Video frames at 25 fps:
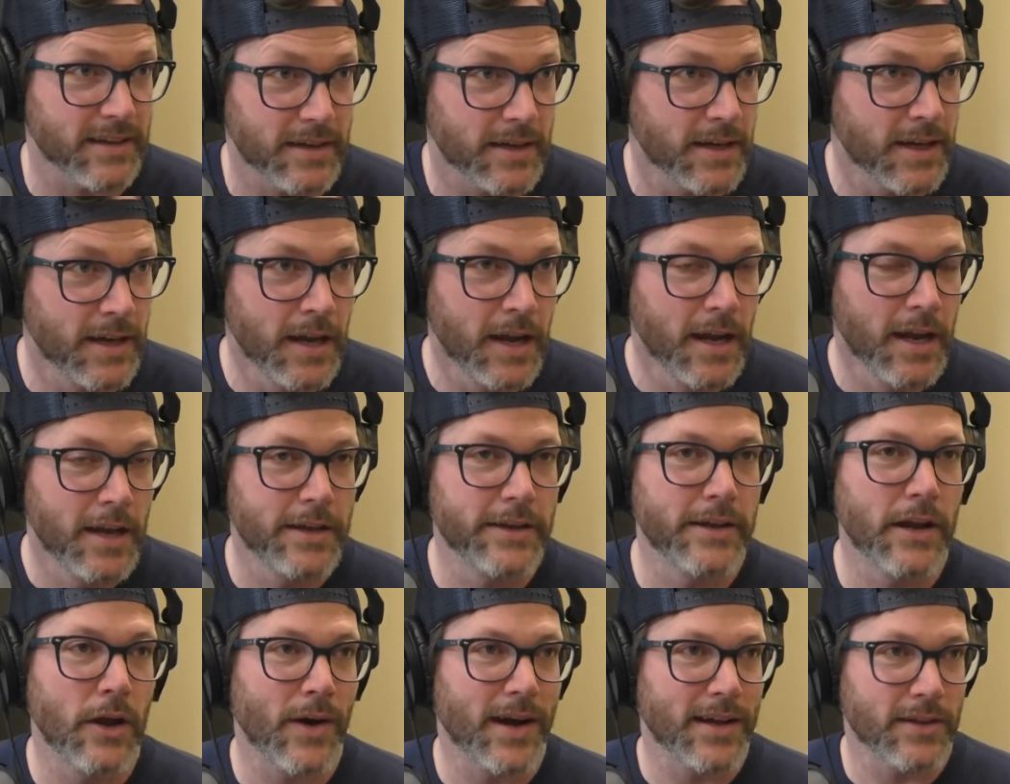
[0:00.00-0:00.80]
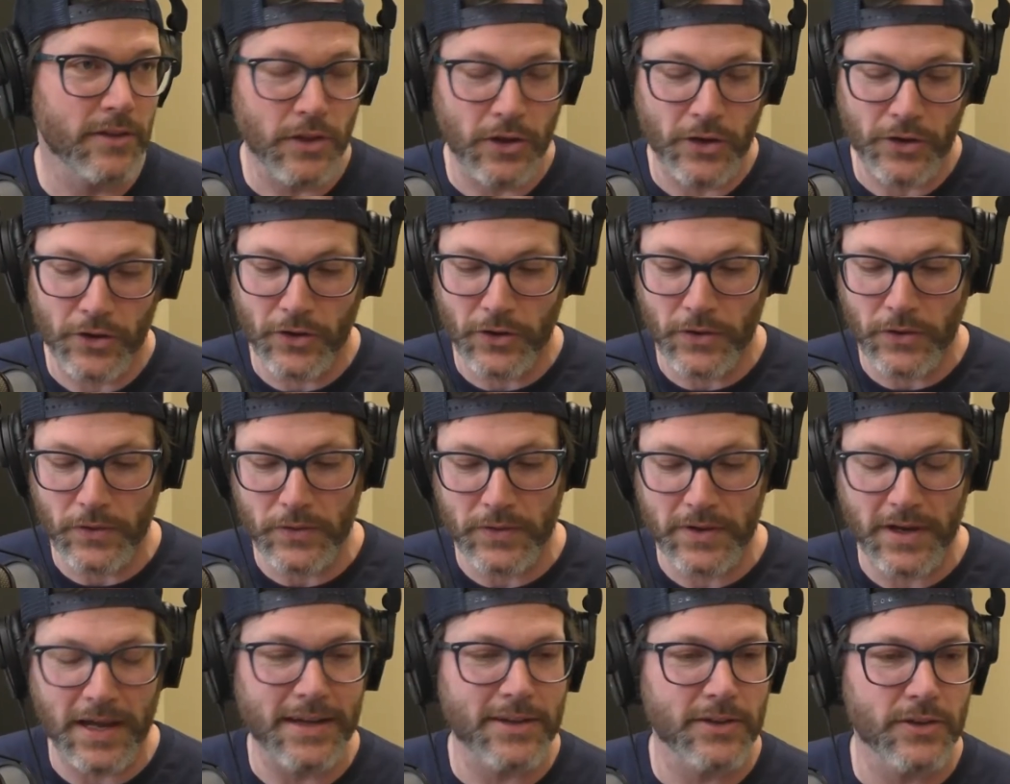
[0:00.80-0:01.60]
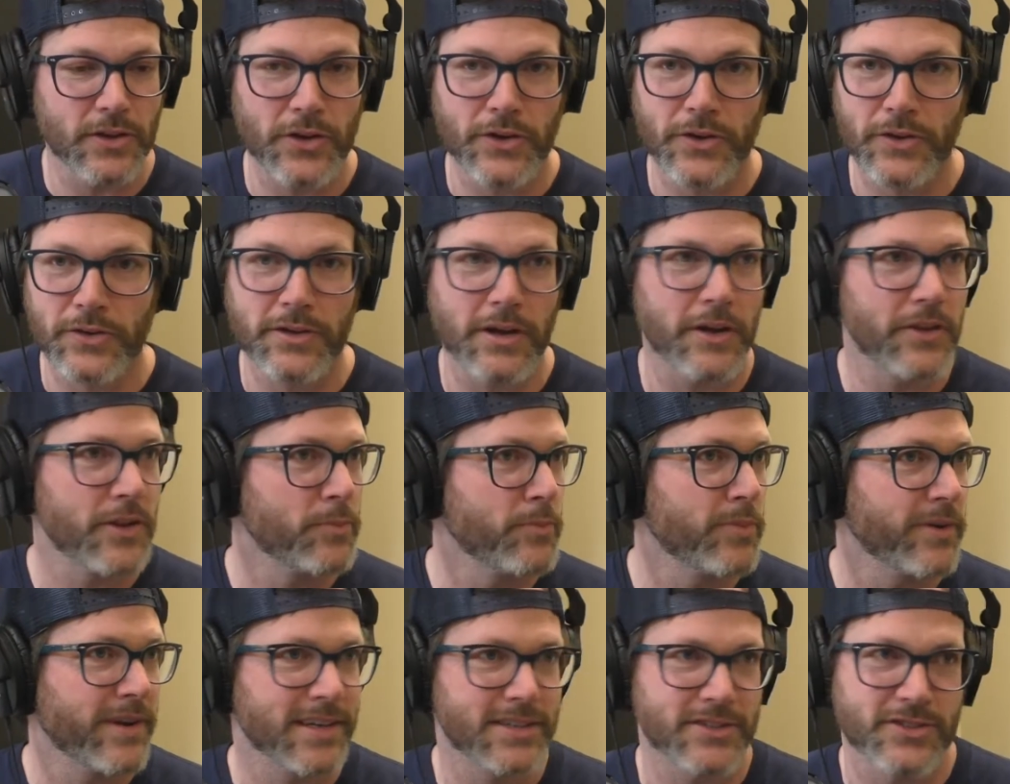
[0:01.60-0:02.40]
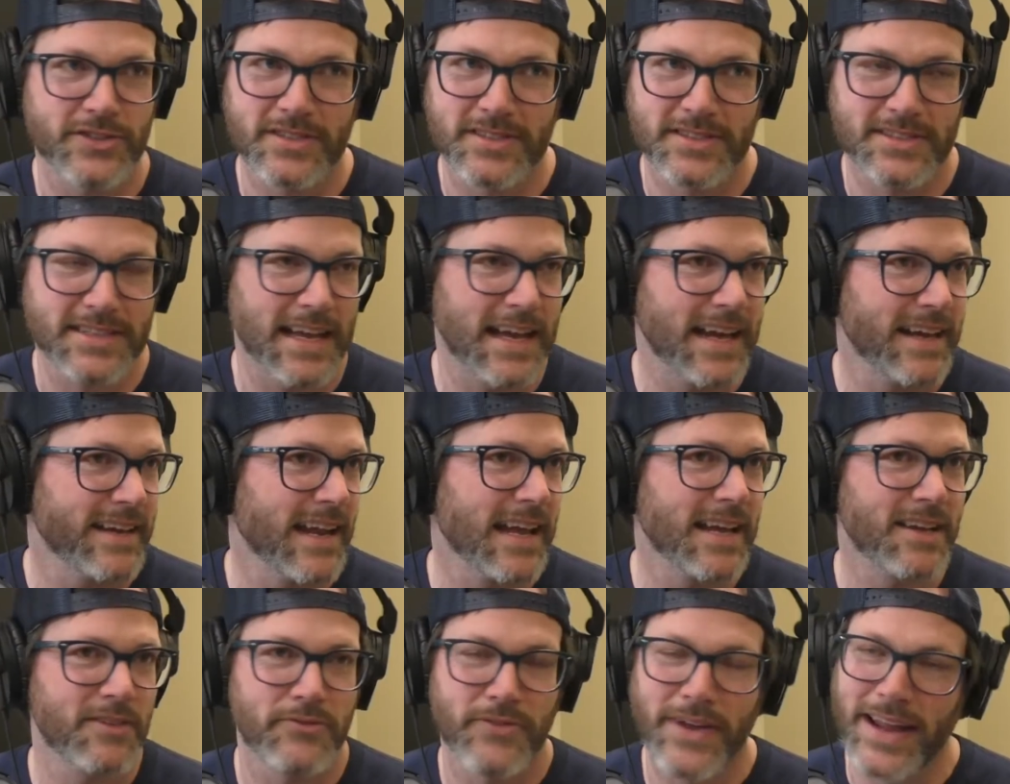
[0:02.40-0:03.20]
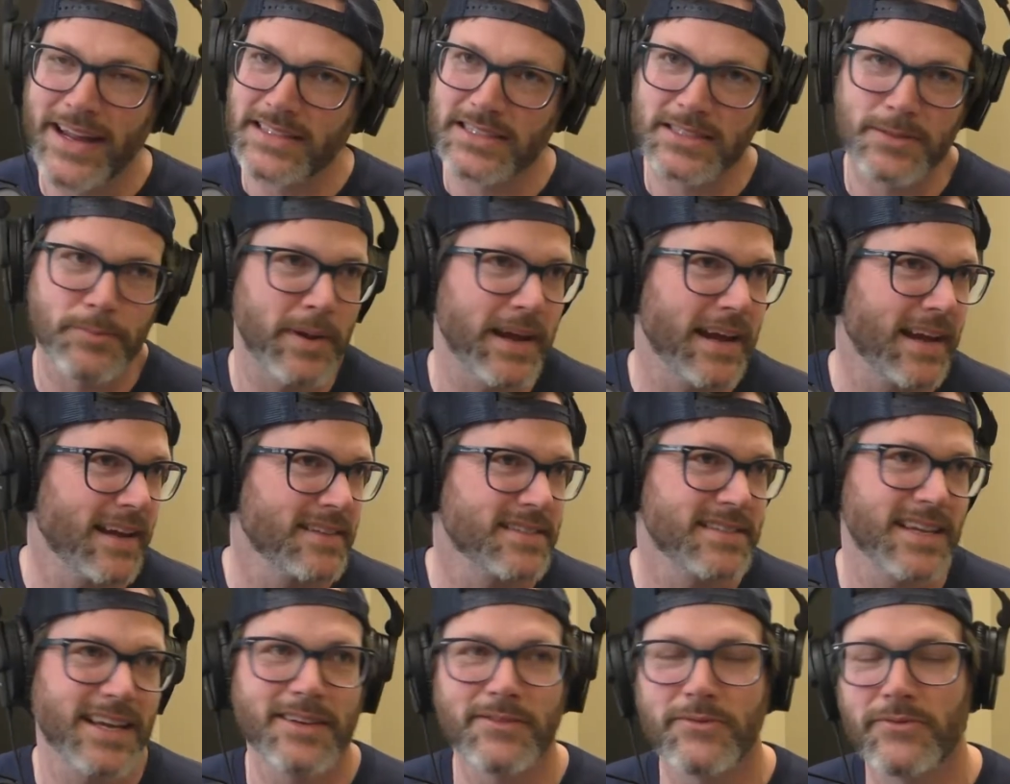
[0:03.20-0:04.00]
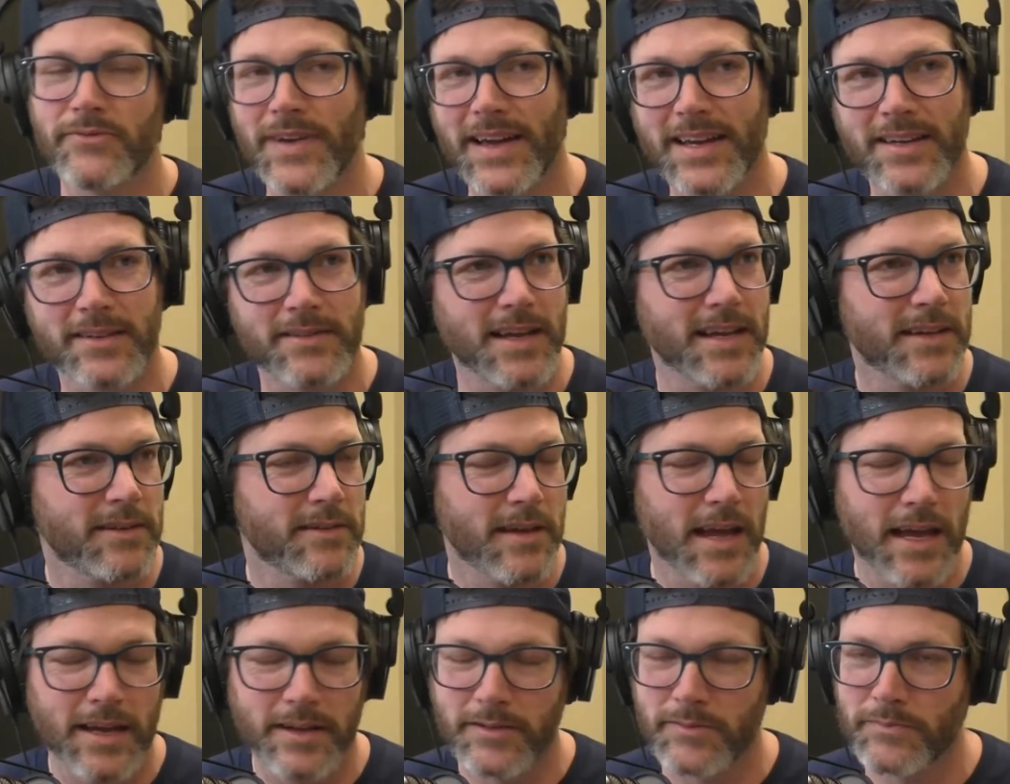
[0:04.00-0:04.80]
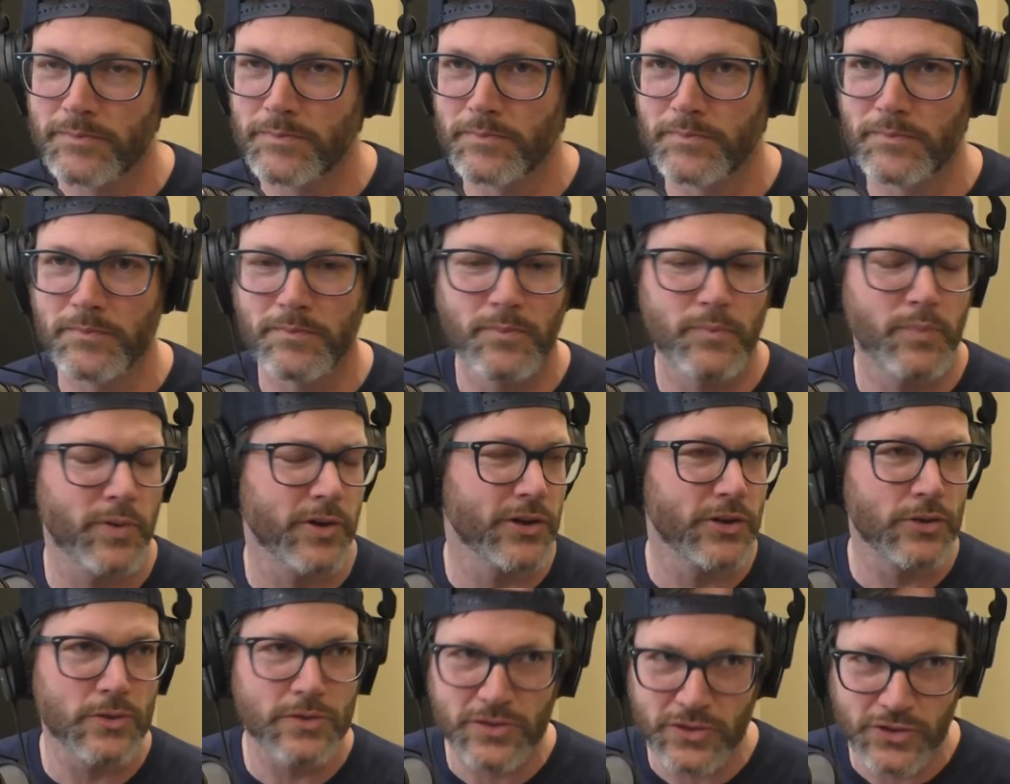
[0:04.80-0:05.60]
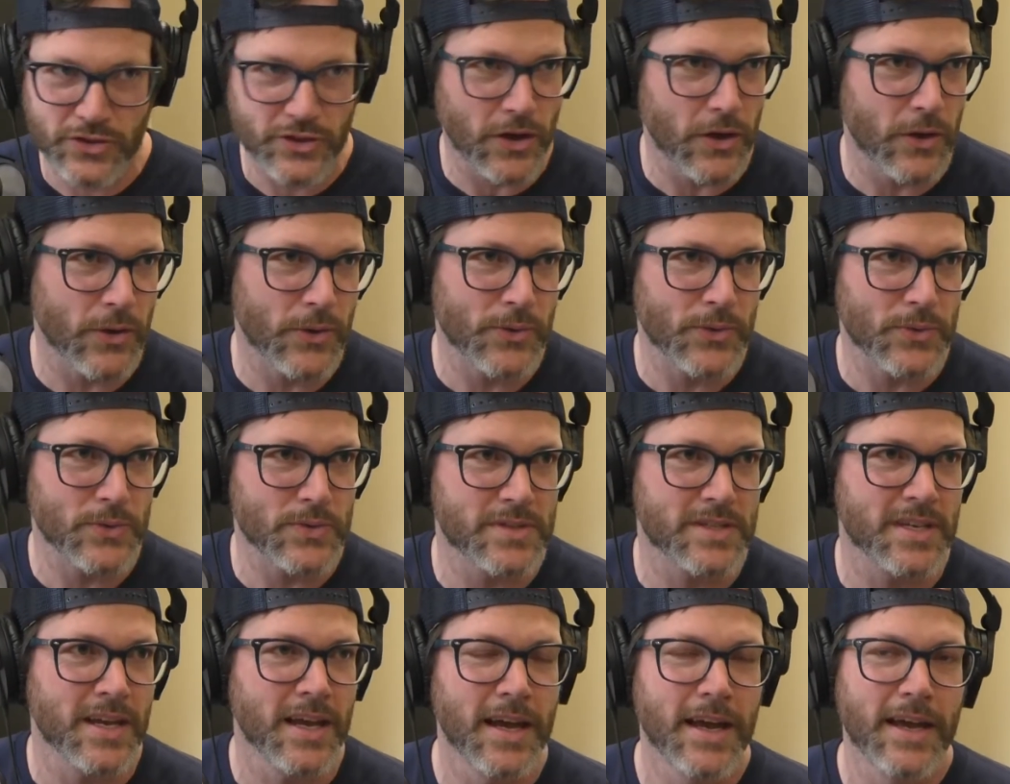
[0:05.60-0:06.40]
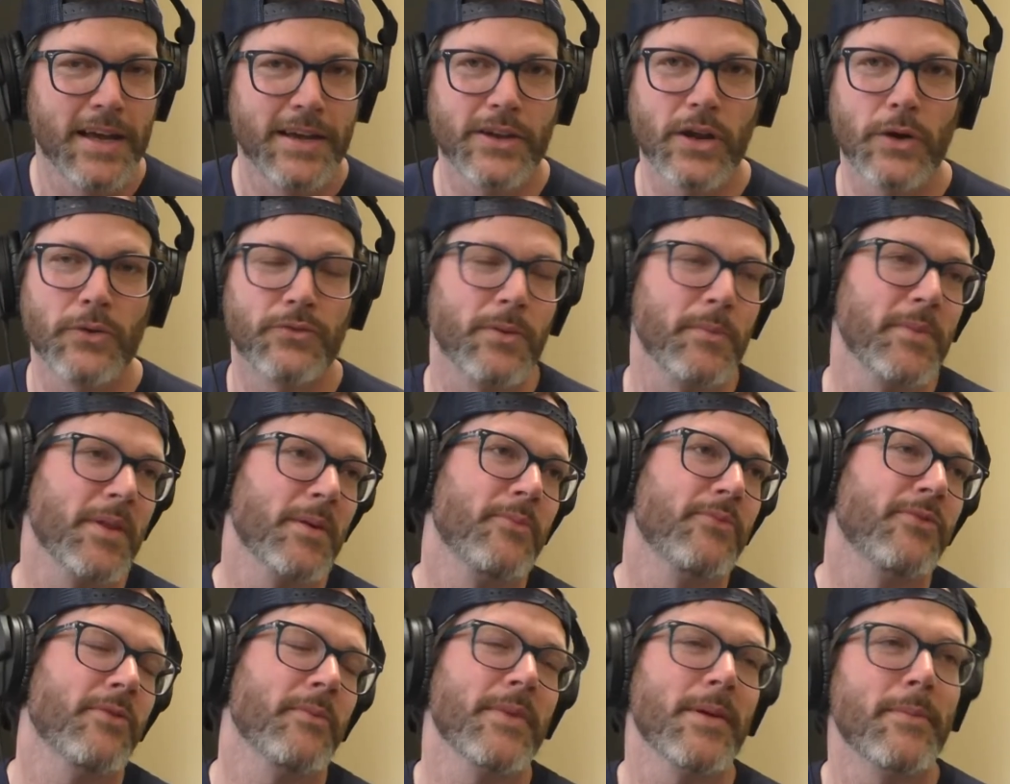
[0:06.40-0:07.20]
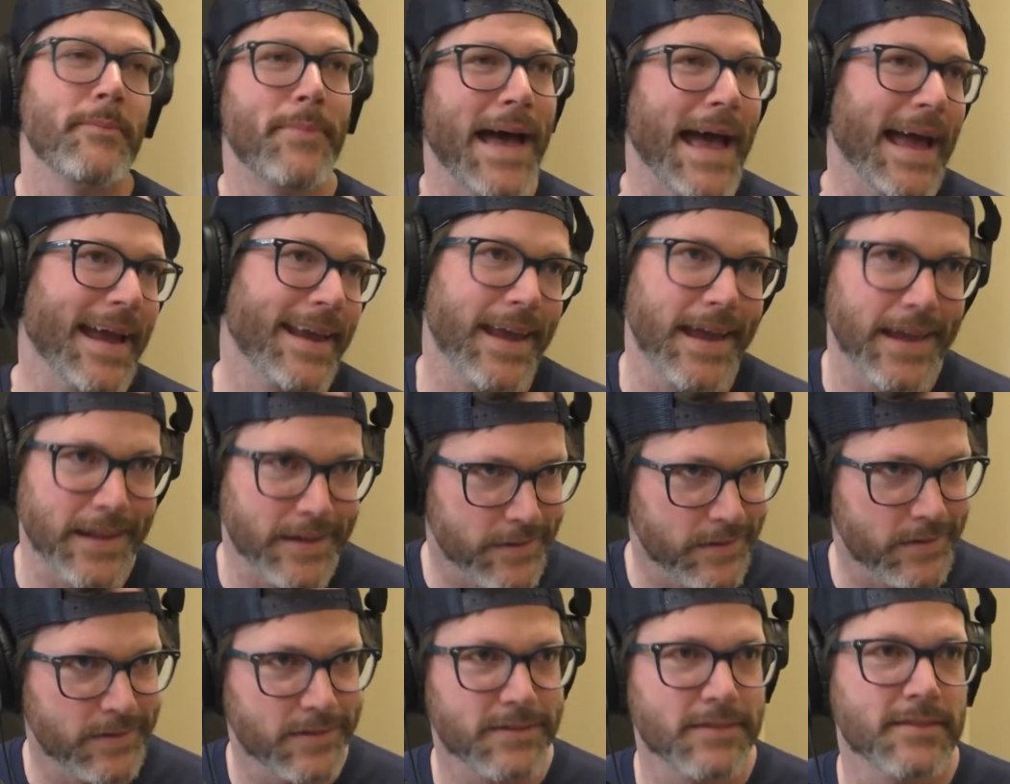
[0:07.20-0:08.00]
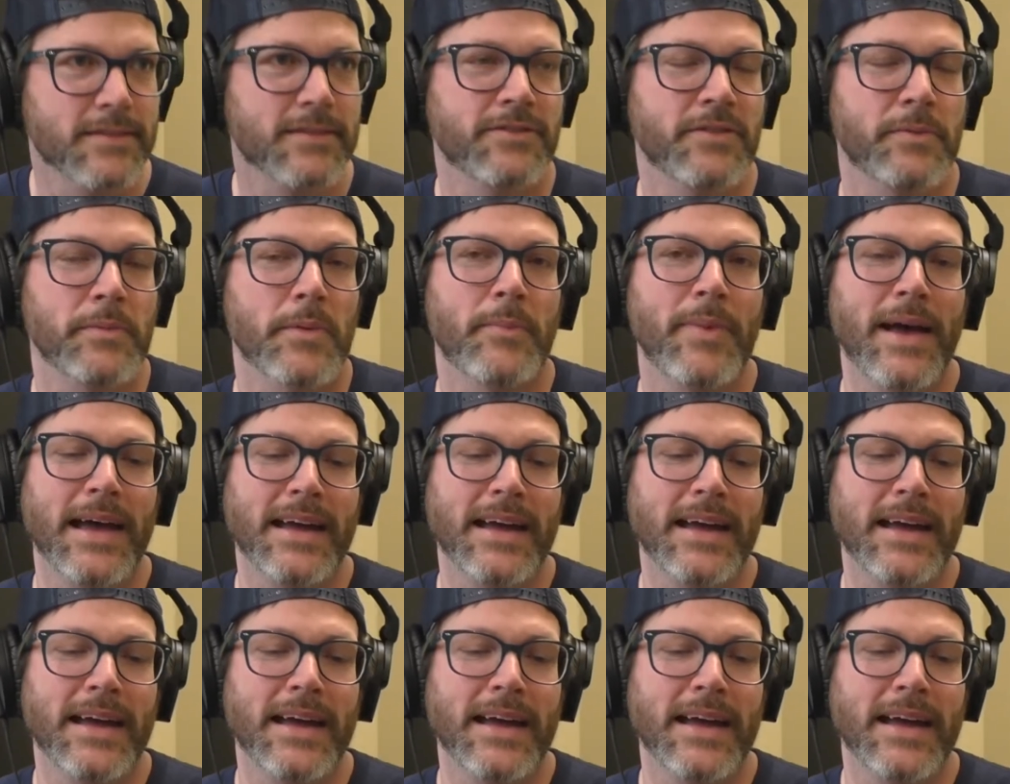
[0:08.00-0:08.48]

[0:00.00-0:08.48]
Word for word: Yeah. You know, I learned, I learned all the production side. I advanced bands. I, I, I, I produced shows, you yeah. know, from the from the back end, from yeah, the yeah.